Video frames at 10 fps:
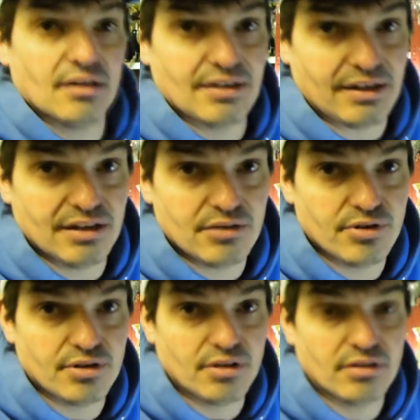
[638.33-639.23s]

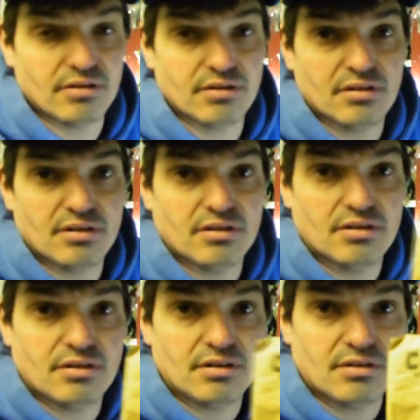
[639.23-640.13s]
Kahira that,
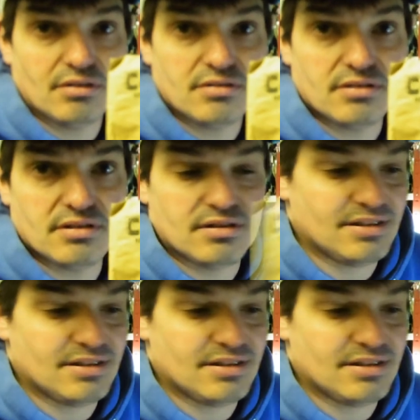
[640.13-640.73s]
this is